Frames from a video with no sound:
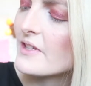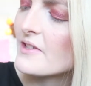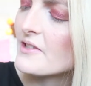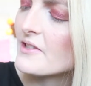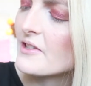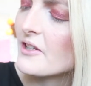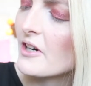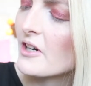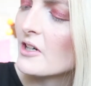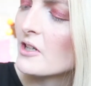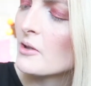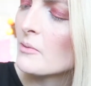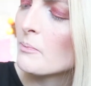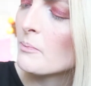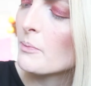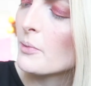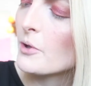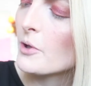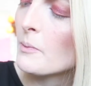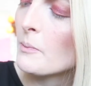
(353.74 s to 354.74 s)
this dark
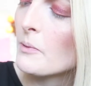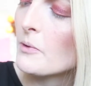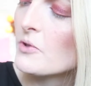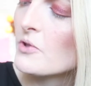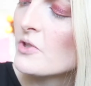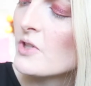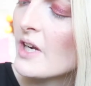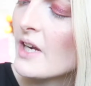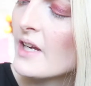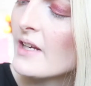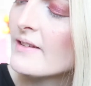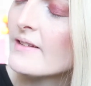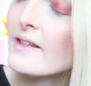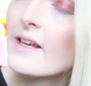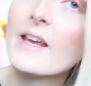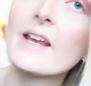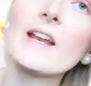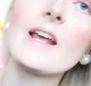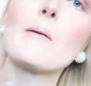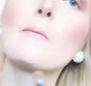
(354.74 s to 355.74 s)
purple shade
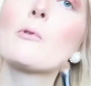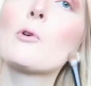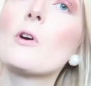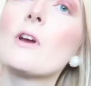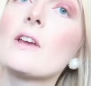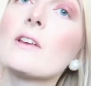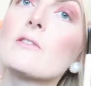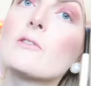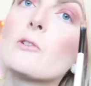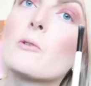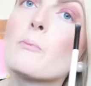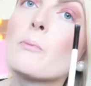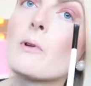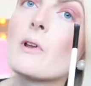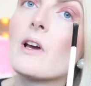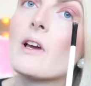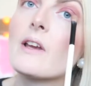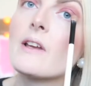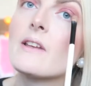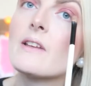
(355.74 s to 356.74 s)
and I'm going to
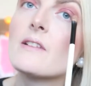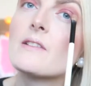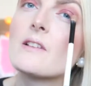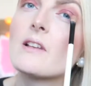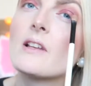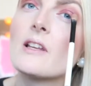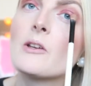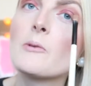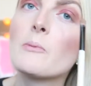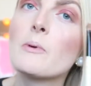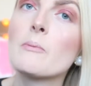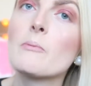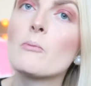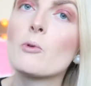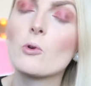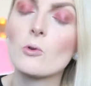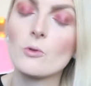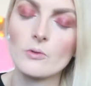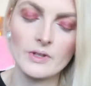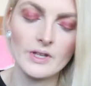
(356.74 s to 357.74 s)
apply this a little bit
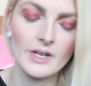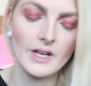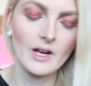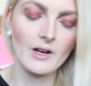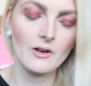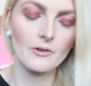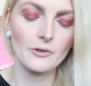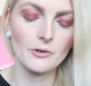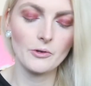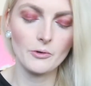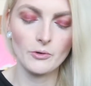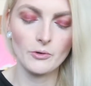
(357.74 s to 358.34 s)
more on the outer